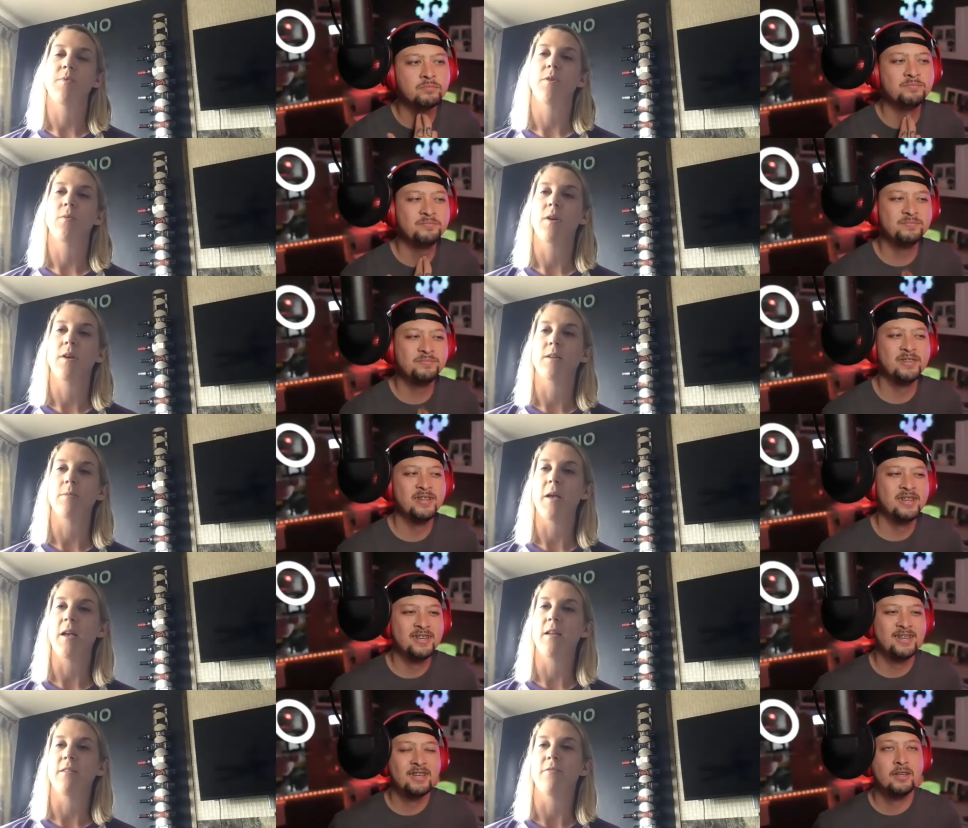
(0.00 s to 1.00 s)
Speaker 1: are wanting
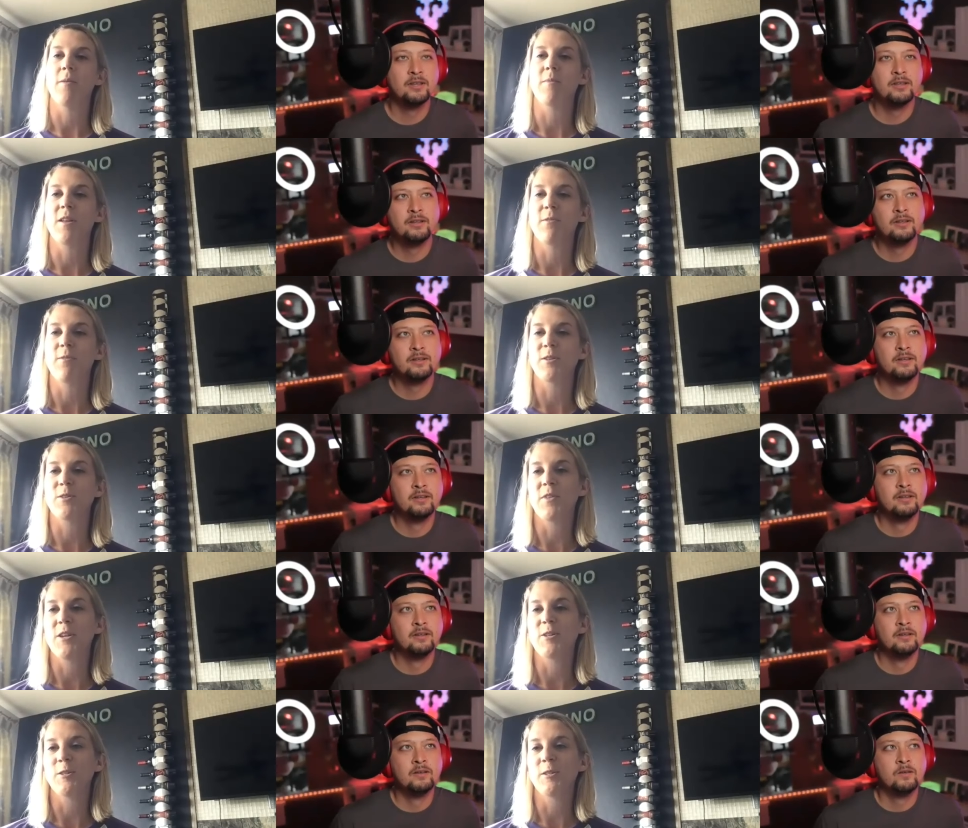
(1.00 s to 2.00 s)
to paint, if I'm getting
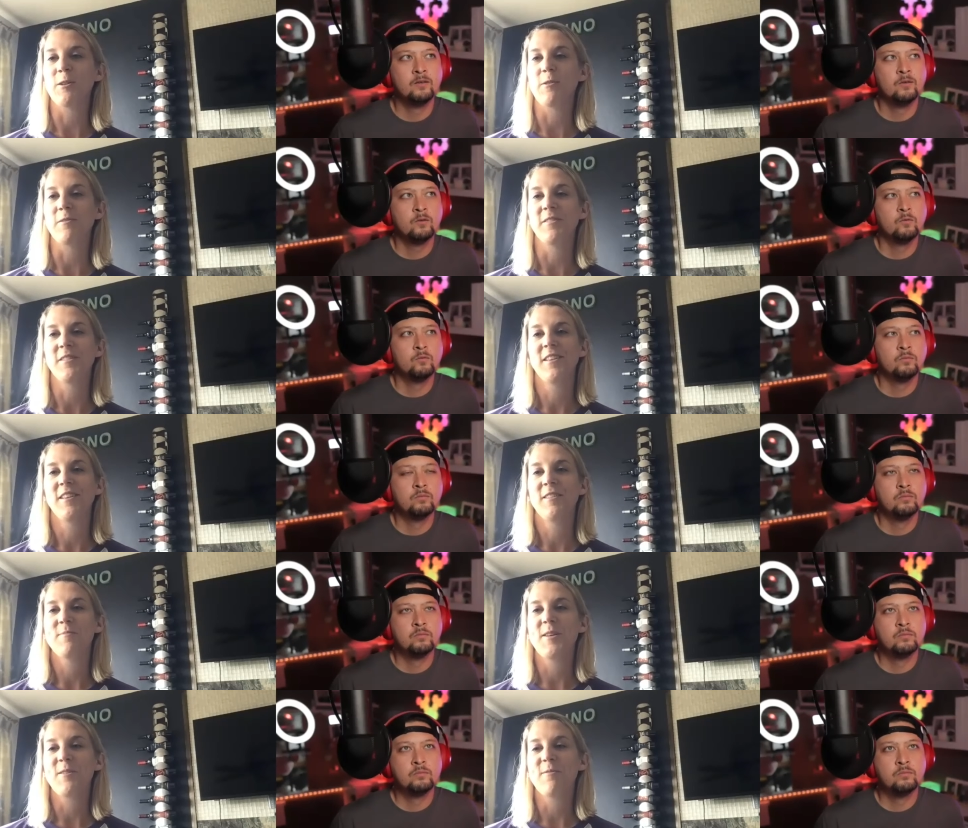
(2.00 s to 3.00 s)
reservations, I'll
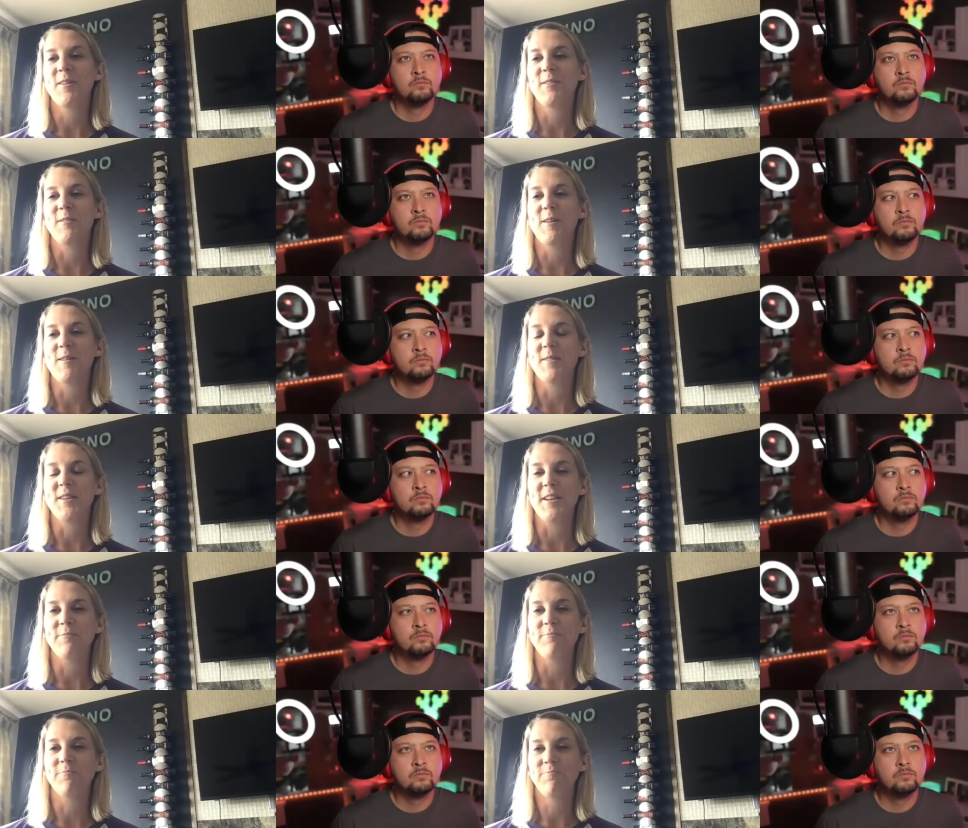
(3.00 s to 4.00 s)
make a way to
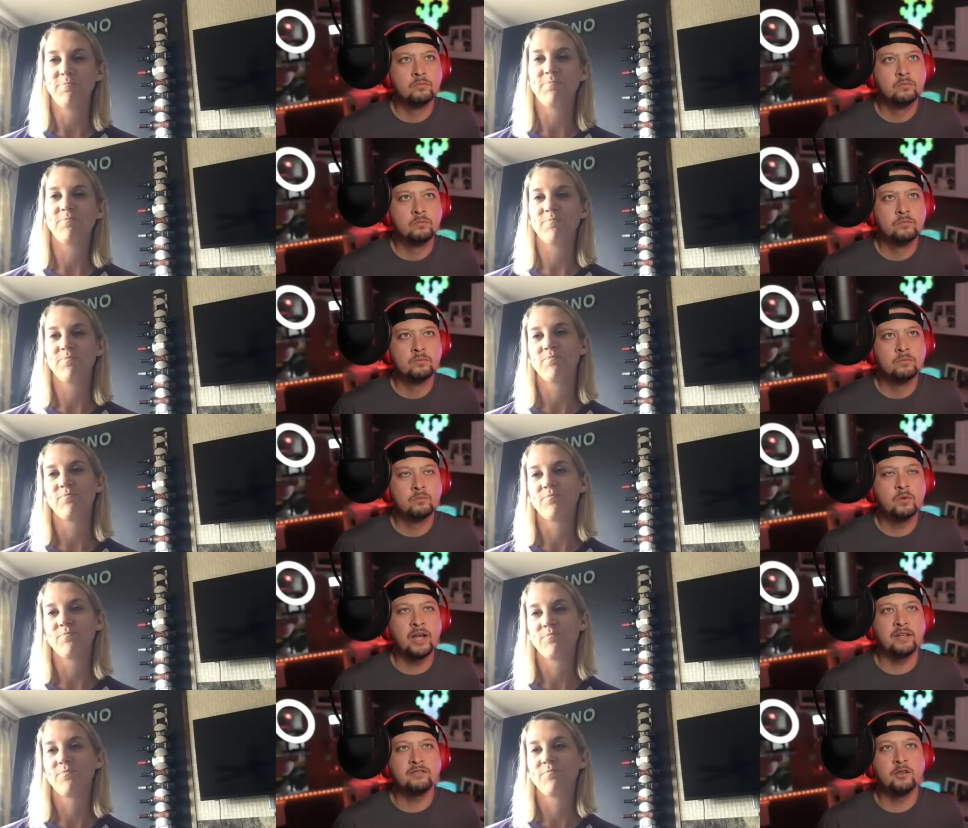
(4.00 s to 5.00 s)
accommodate.
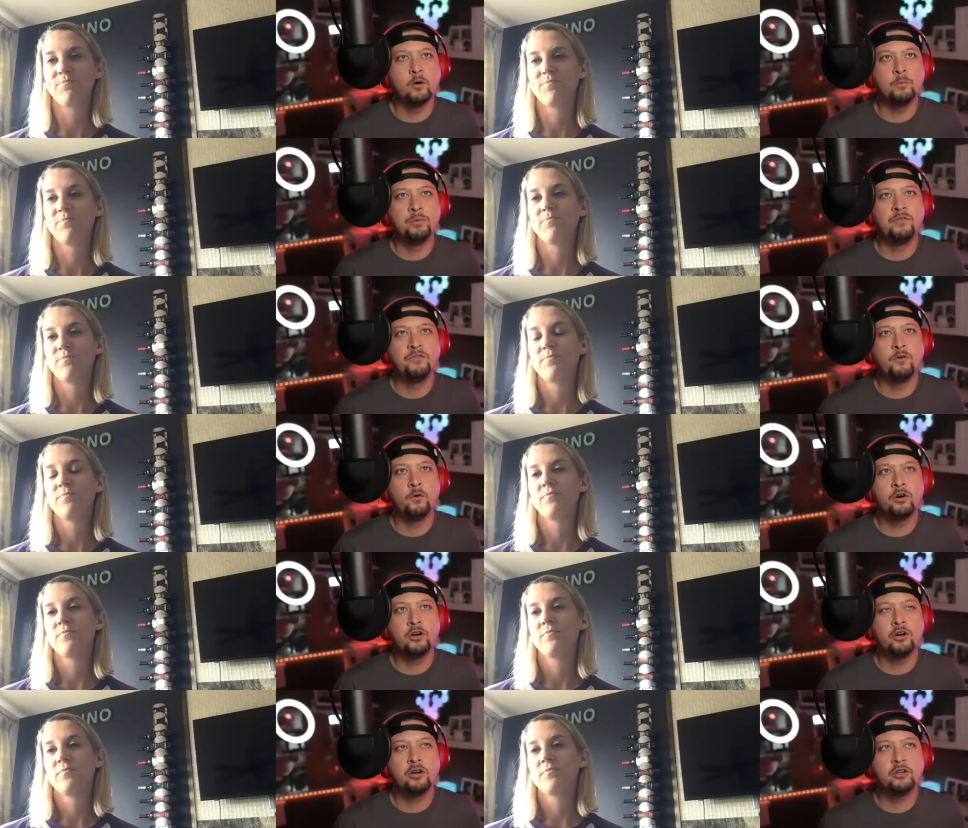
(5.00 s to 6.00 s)
Speaker 2: Right. So
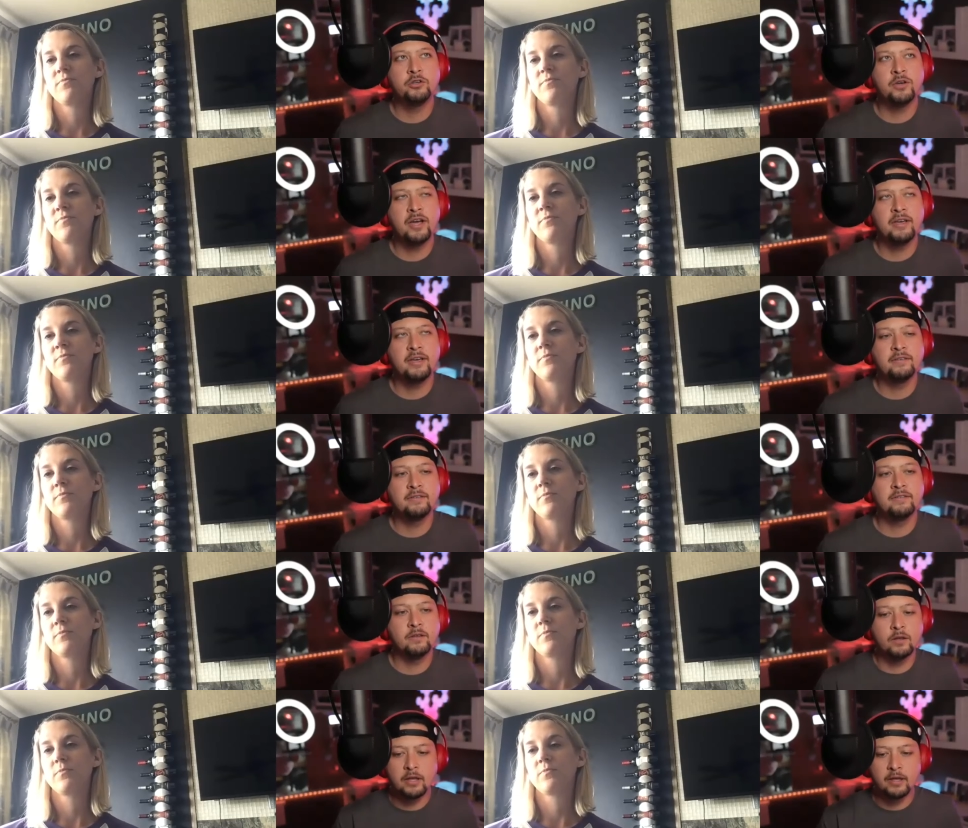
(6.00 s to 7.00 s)
before you guys,
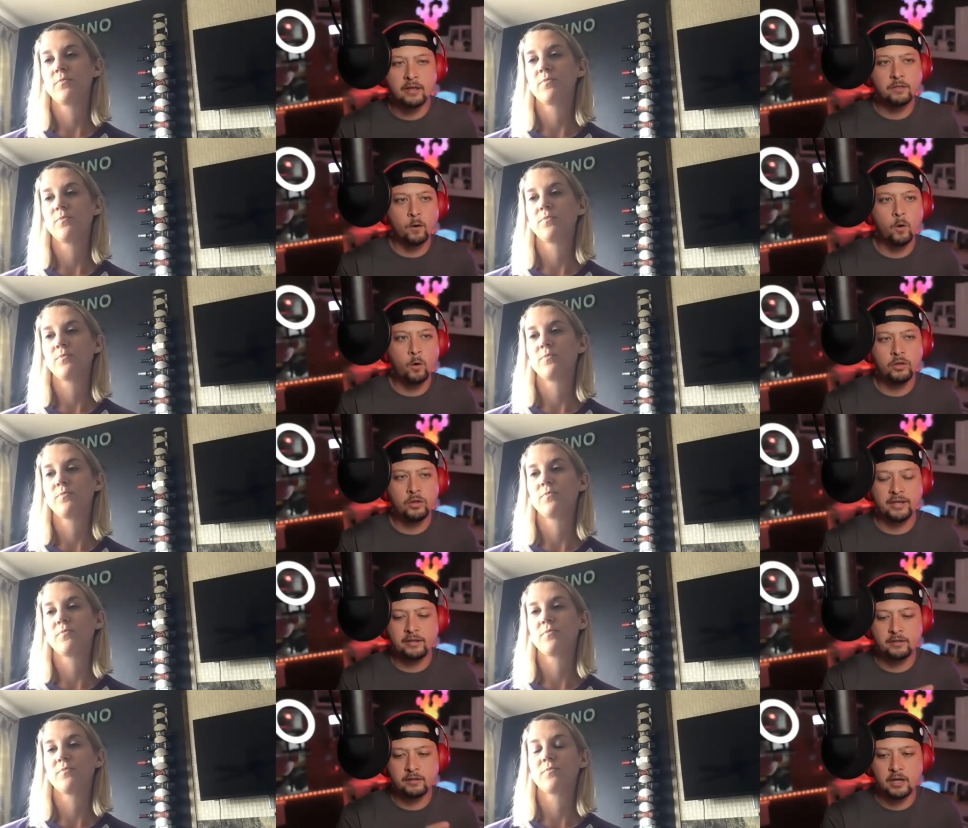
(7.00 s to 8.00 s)
uh, the whole
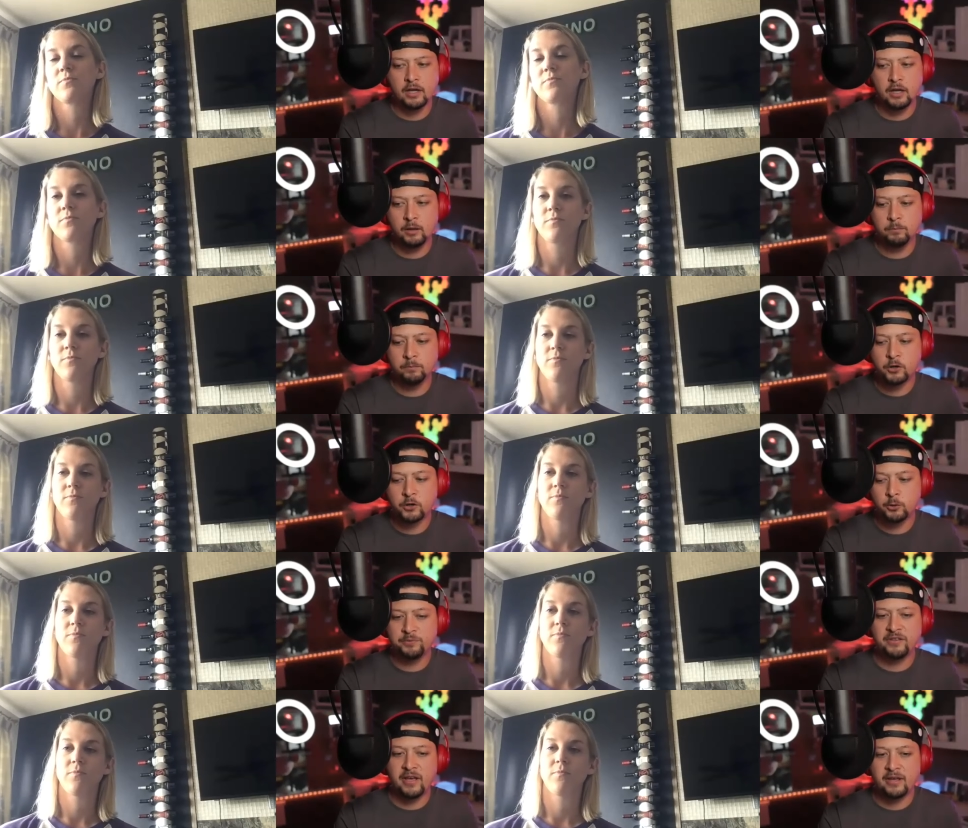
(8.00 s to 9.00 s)
like um,
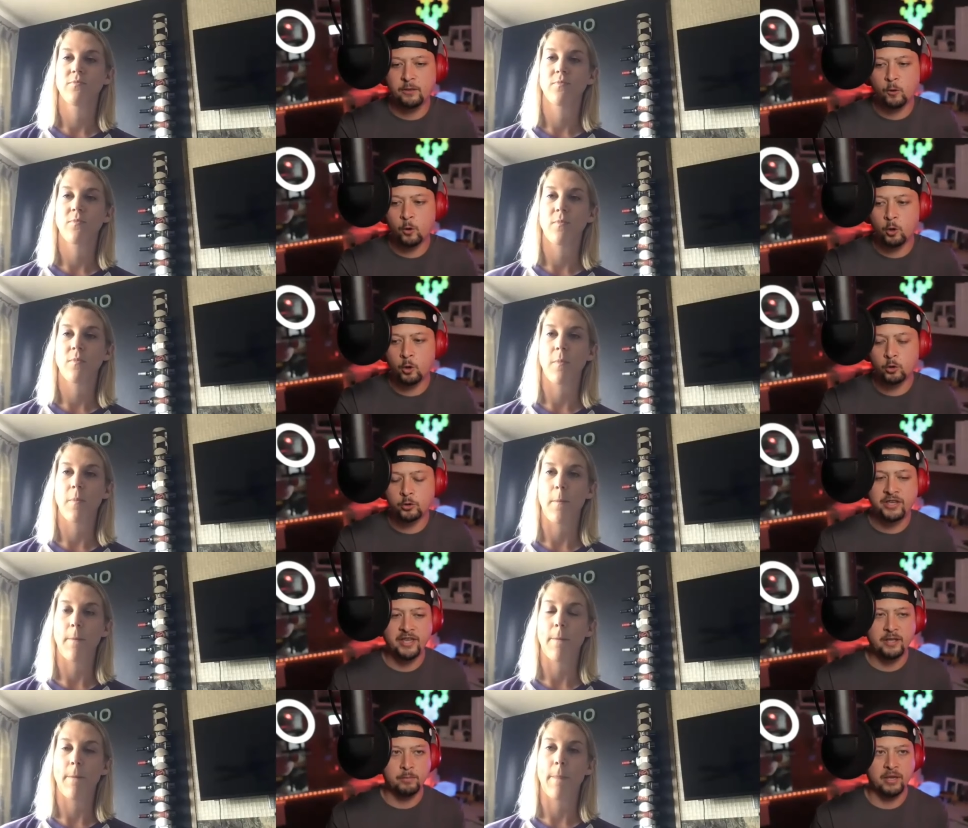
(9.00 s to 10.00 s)
curbside, the whole
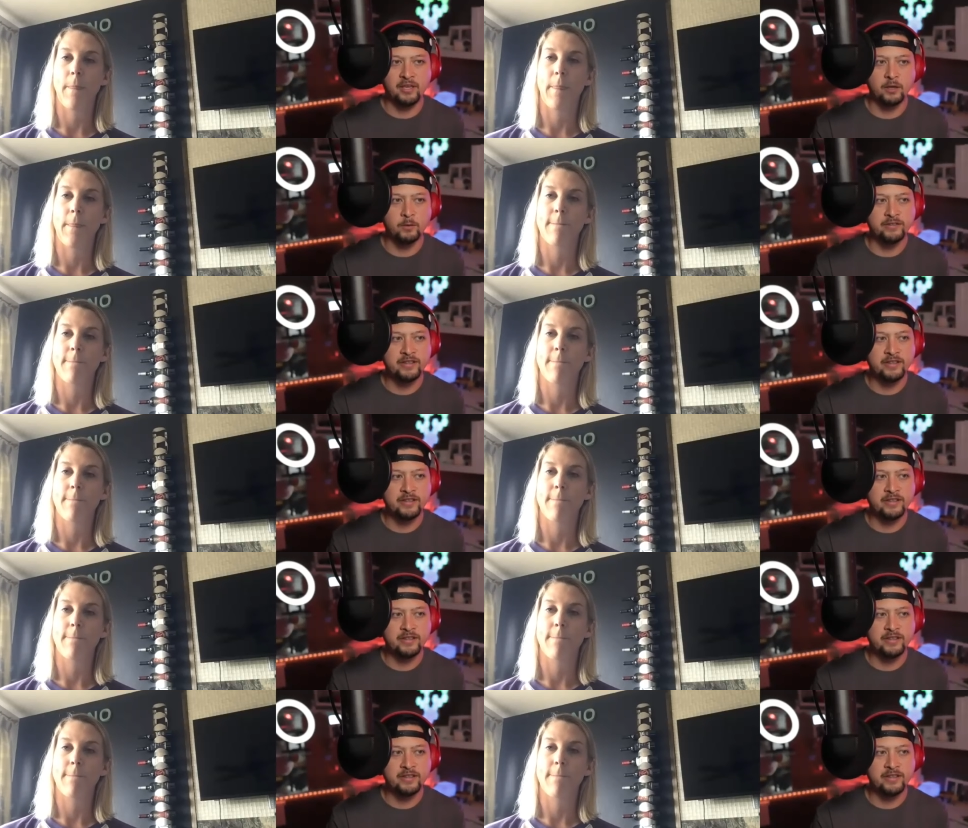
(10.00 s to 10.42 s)
kit making was that